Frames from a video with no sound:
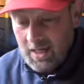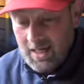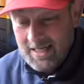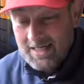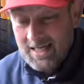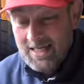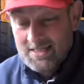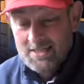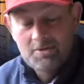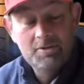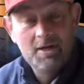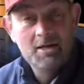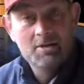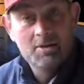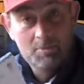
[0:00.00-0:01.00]
I'd like to
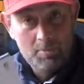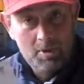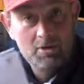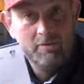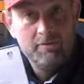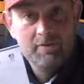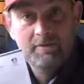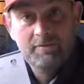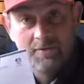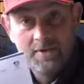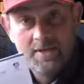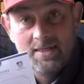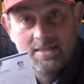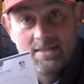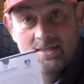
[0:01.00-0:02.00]
thank the Belfry for
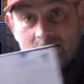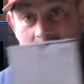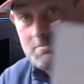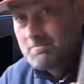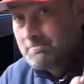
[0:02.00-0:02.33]
this.